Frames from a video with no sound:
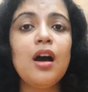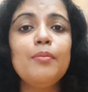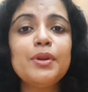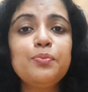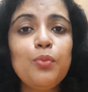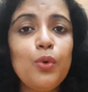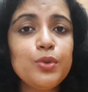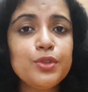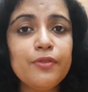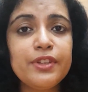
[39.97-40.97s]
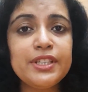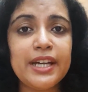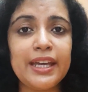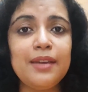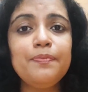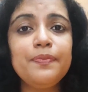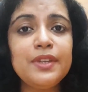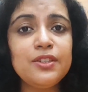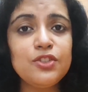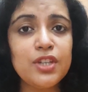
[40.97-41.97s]
But most of the time,
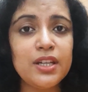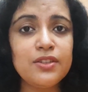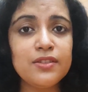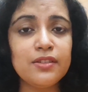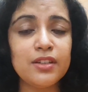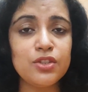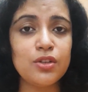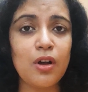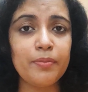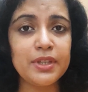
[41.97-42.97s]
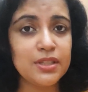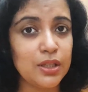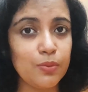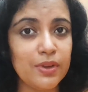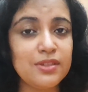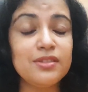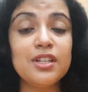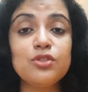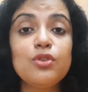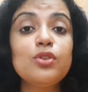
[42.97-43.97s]
these changes in the genomic sequence
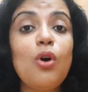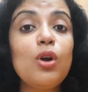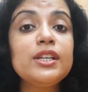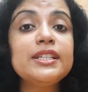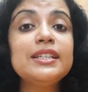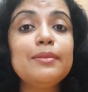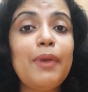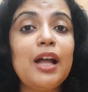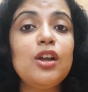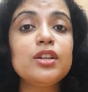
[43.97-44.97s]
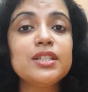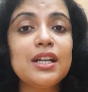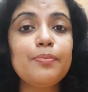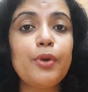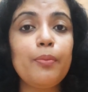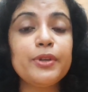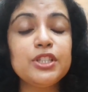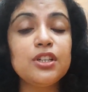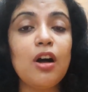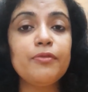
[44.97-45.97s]
does not alter the biological
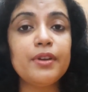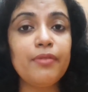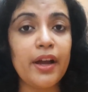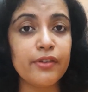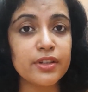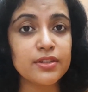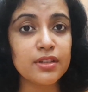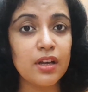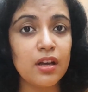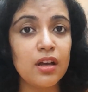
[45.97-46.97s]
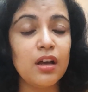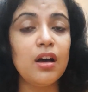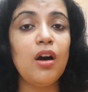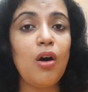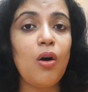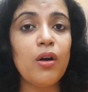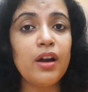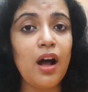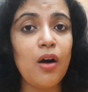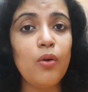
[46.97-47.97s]
property of the virus or
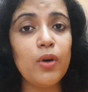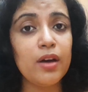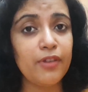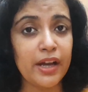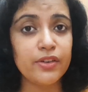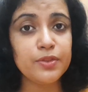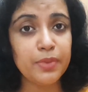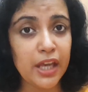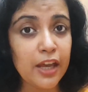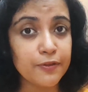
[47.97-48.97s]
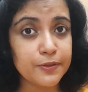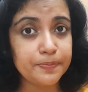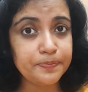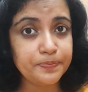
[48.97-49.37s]
how a virus behaves.